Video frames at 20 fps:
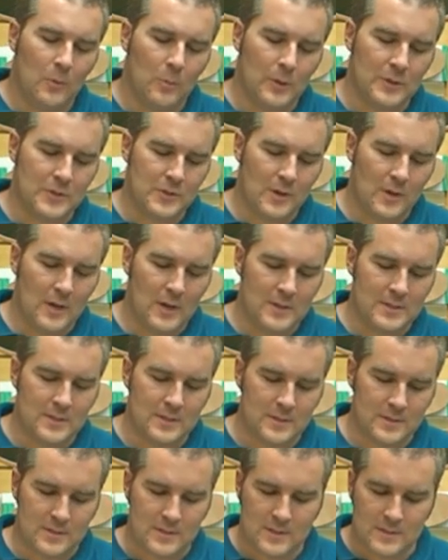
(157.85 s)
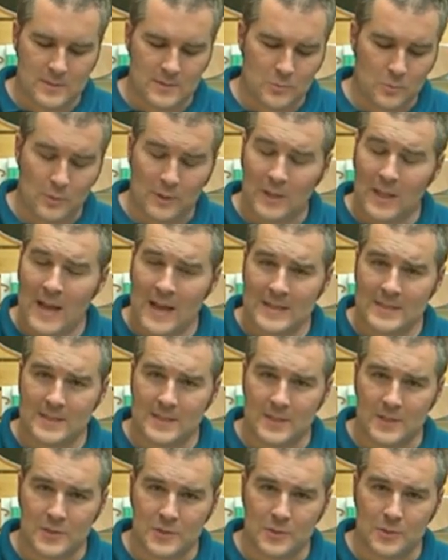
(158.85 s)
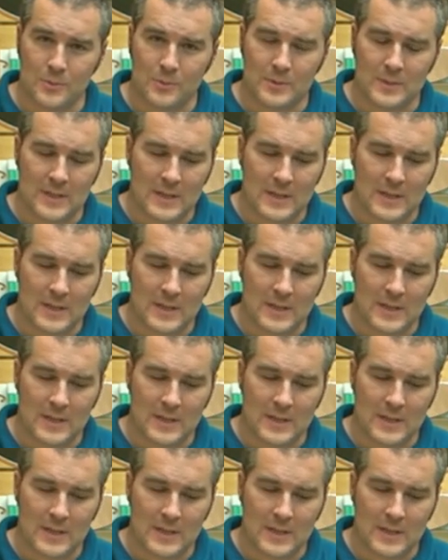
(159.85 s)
which causes this relaxed tissue